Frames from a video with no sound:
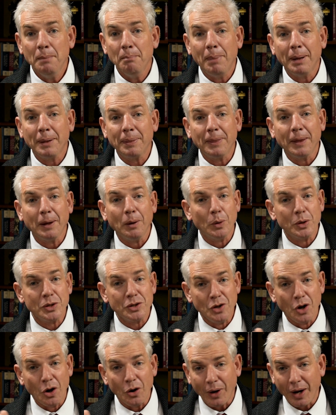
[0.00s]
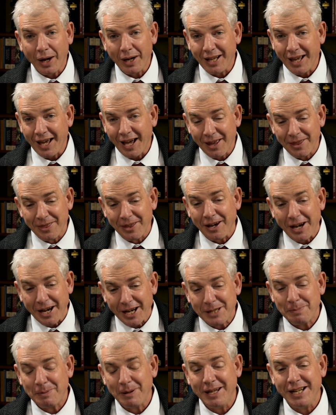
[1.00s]
But there was no other
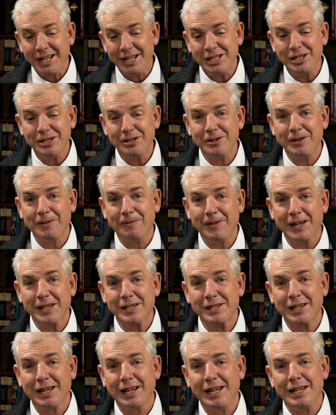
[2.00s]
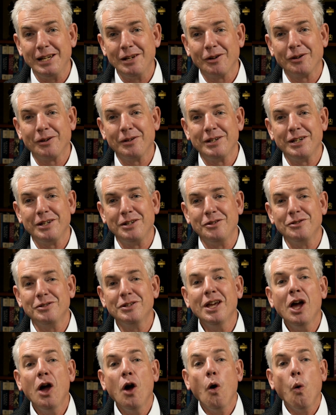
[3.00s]
explanation to the facts. Galeno continues,
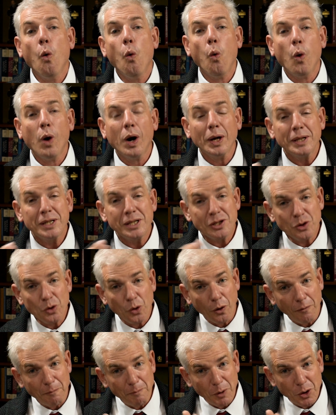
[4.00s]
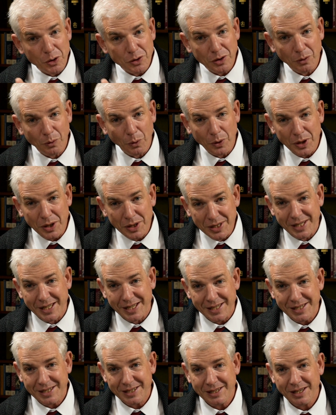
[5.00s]
what sort of person is
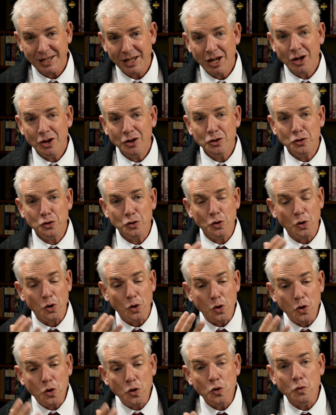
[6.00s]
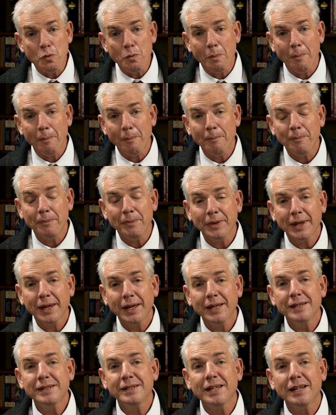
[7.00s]
this? To whom
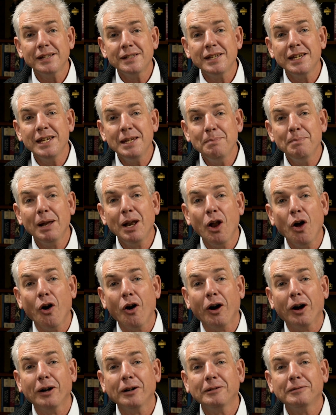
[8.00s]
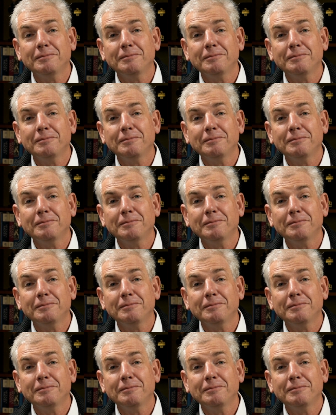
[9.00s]
does he belong?